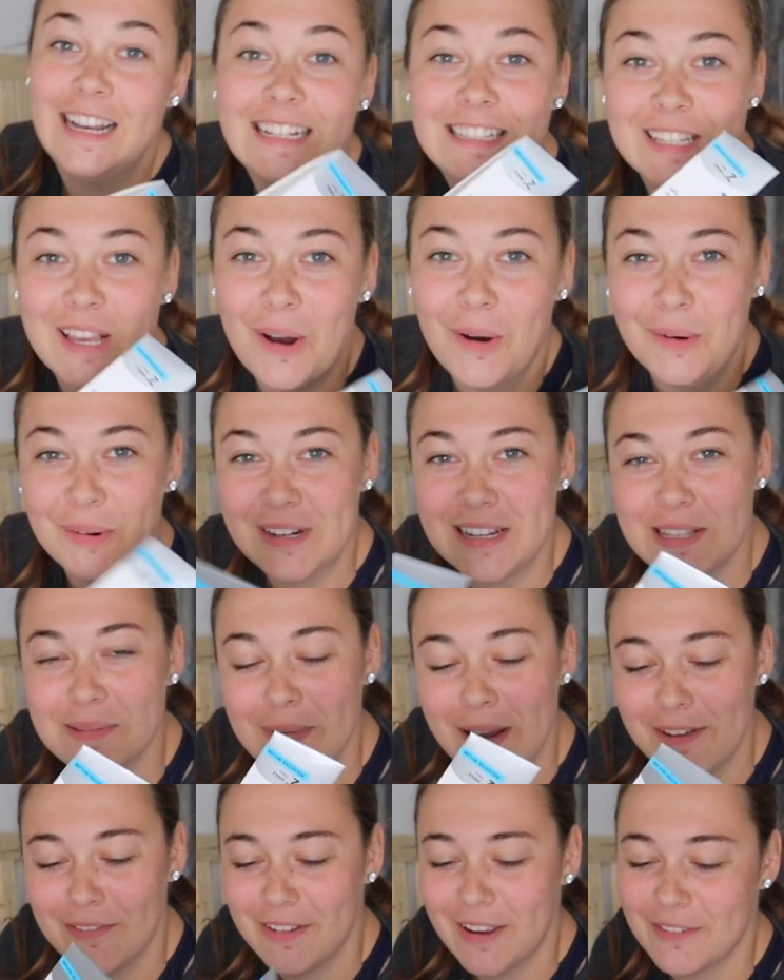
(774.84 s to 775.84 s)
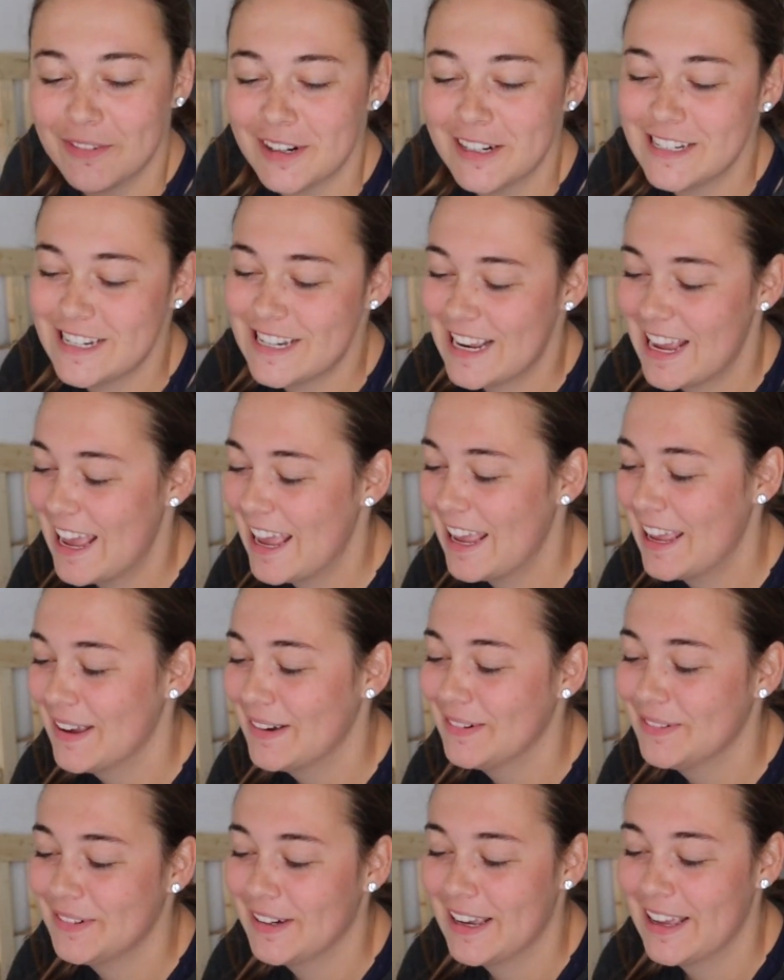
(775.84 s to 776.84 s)
It's always my favorite day
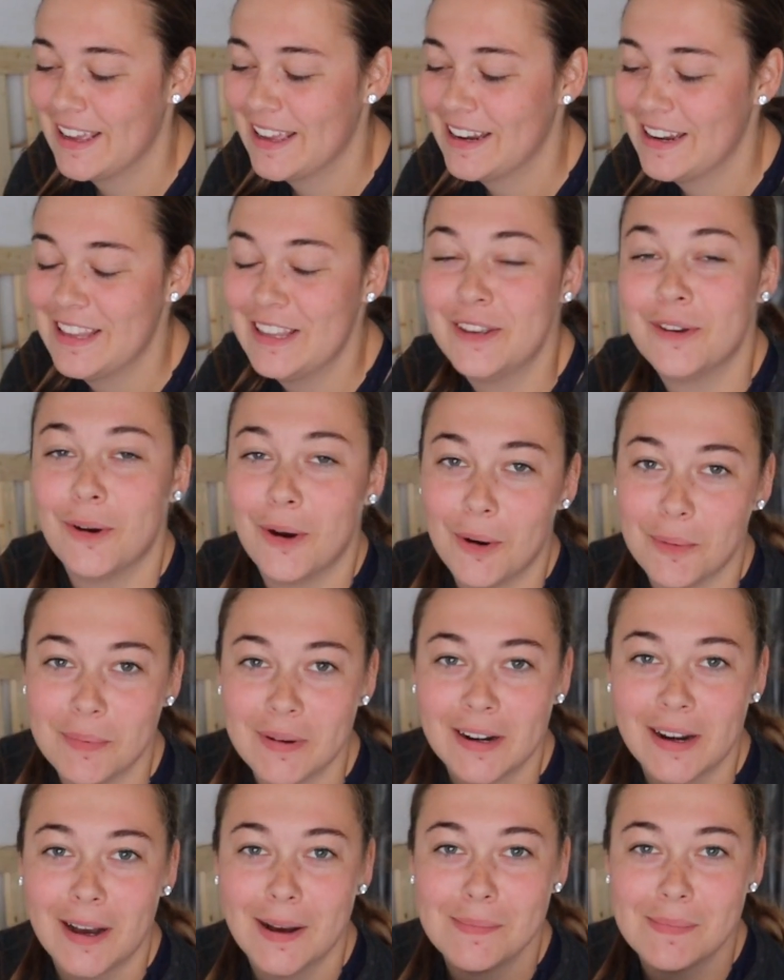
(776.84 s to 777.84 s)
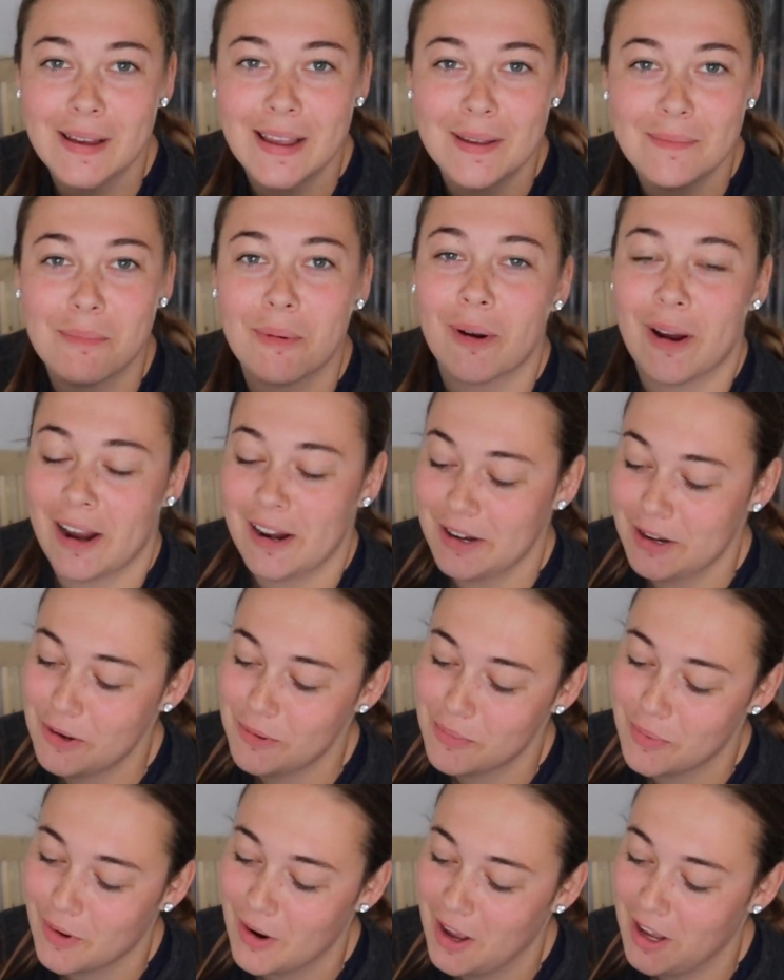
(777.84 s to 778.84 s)
when you open up a brand new
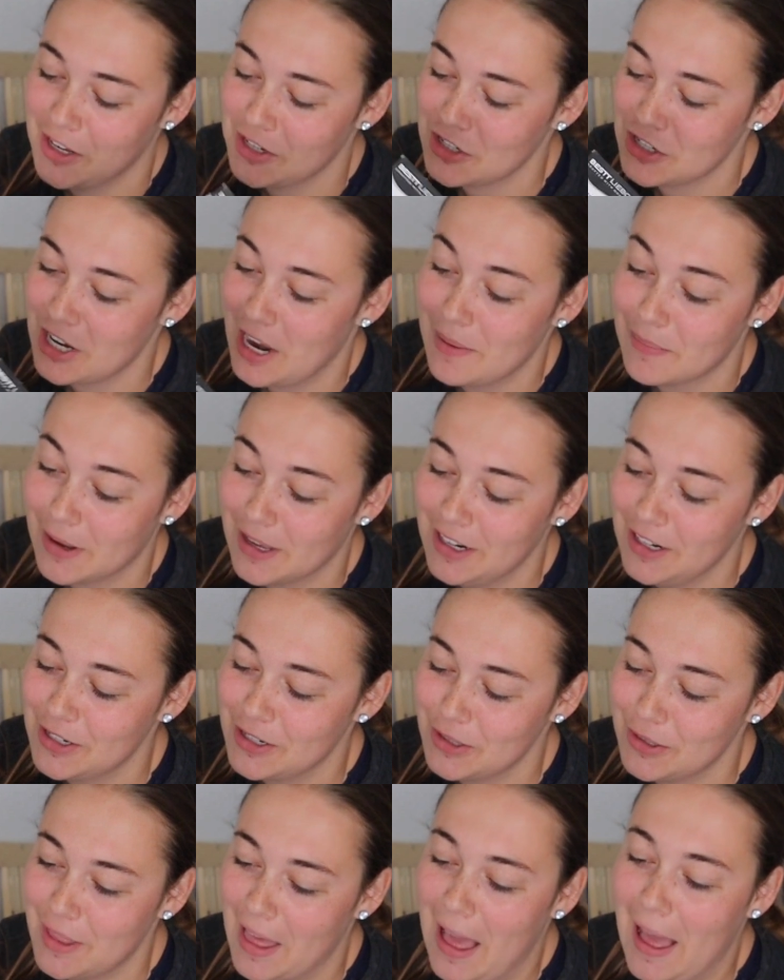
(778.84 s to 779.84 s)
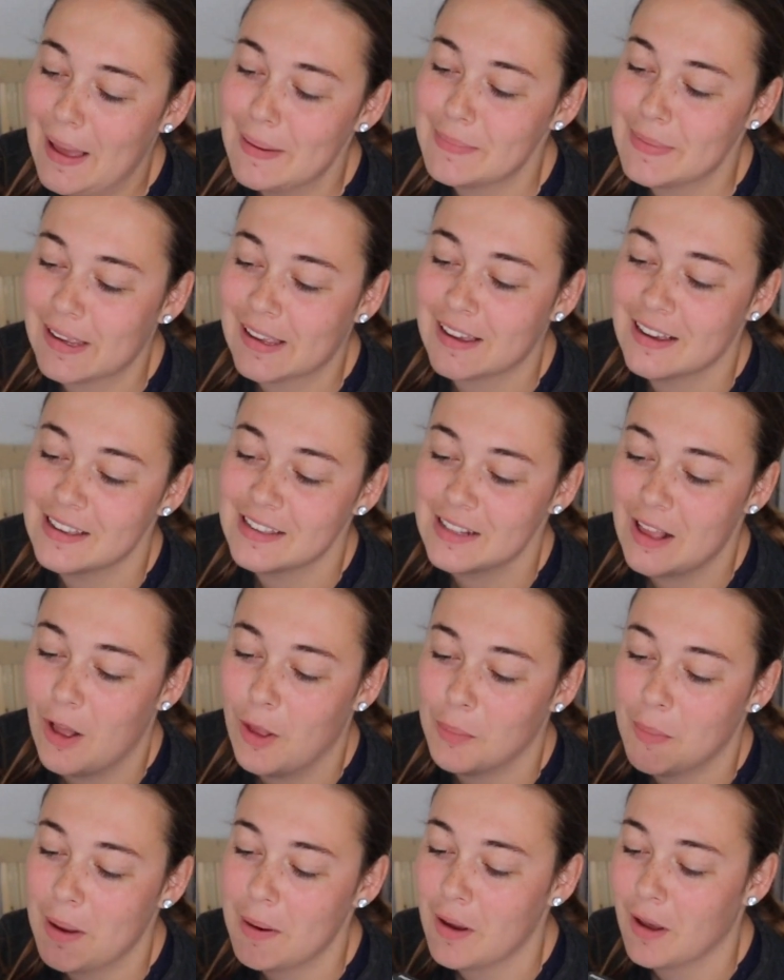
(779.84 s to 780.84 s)
brush. I'm gonna do that because
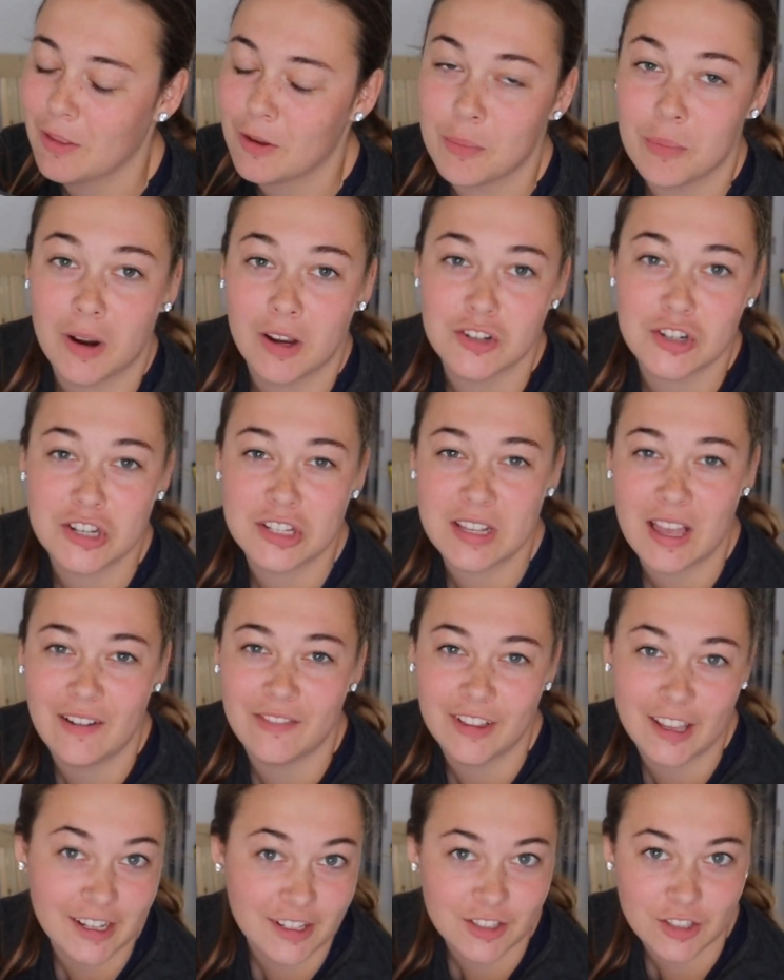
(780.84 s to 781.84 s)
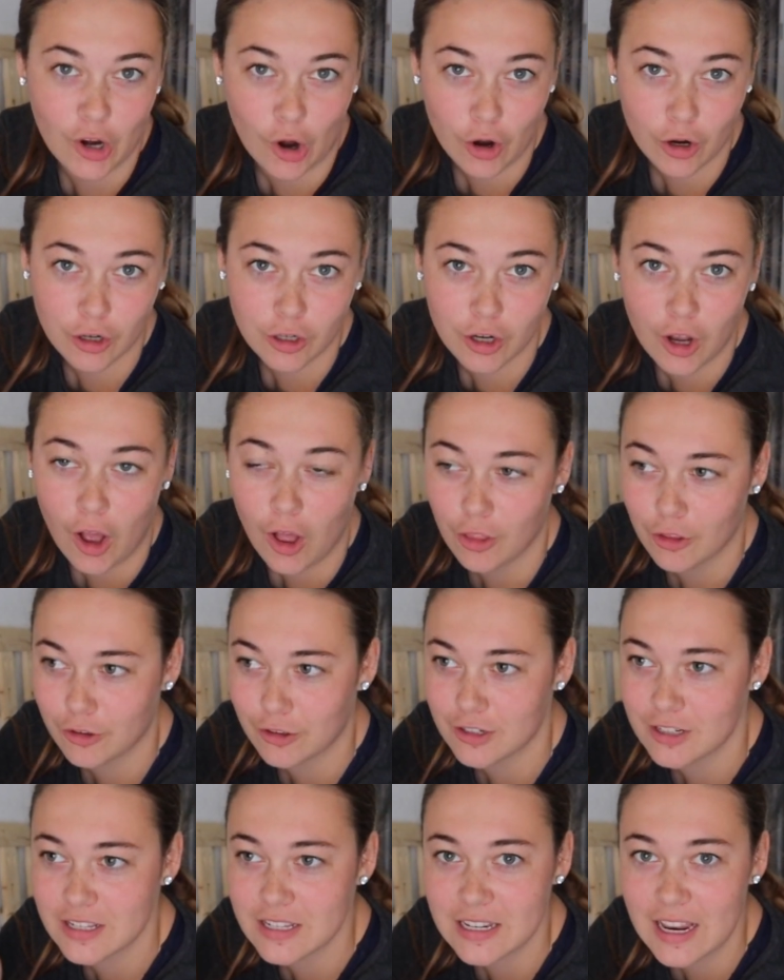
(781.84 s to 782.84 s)
all my other brushes have like dark
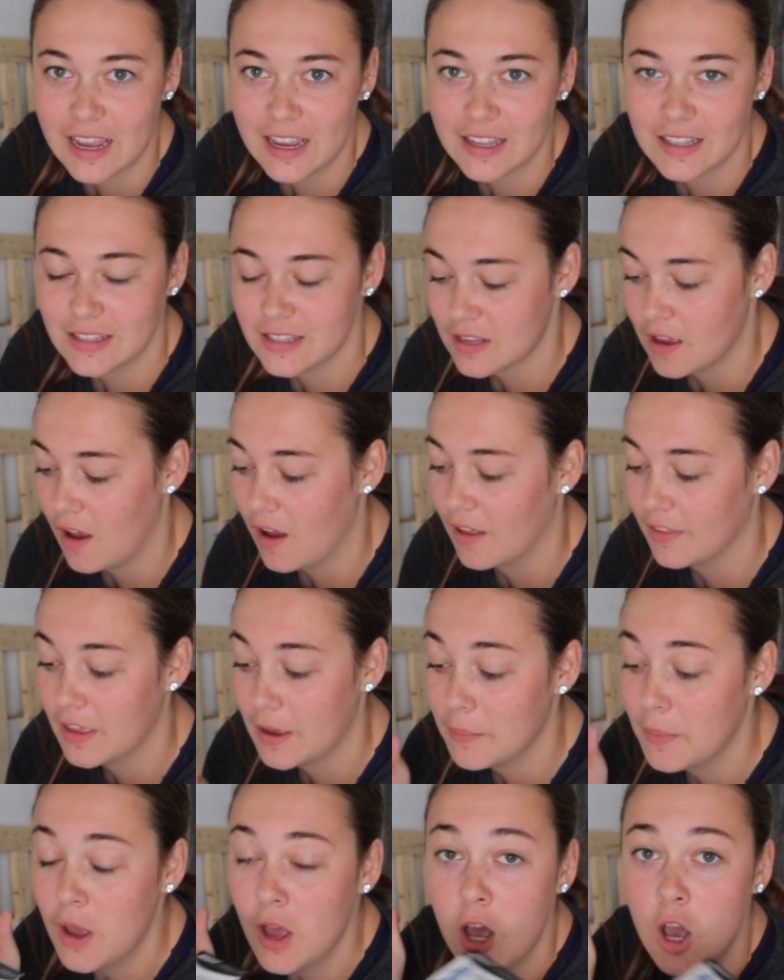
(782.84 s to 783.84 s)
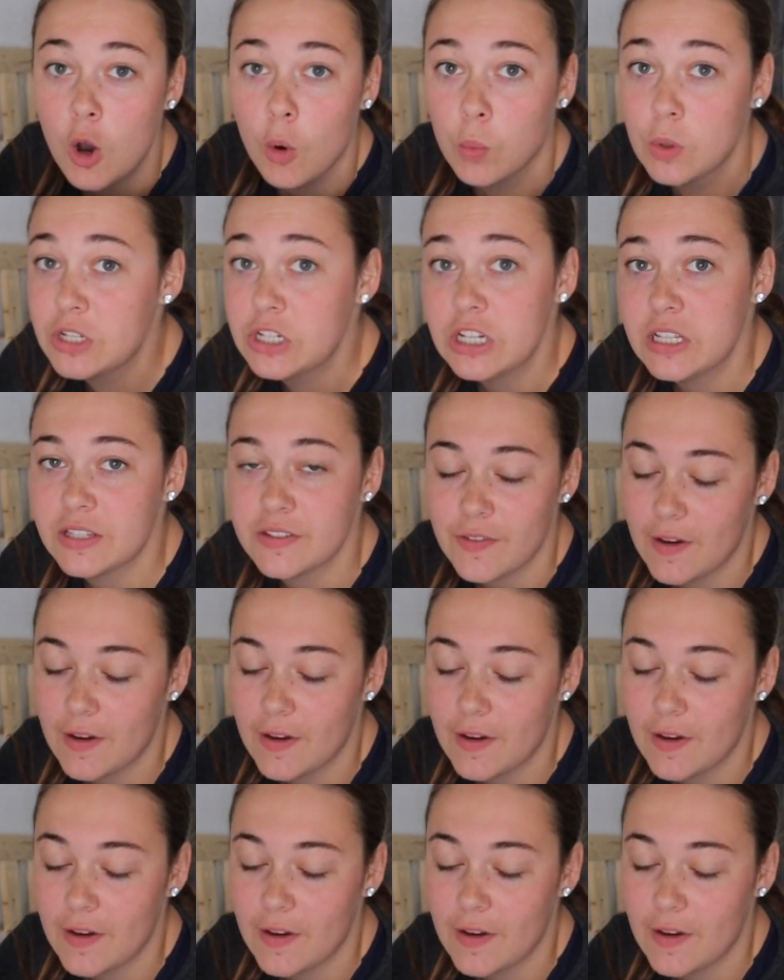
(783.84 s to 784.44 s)
color stains on them, which is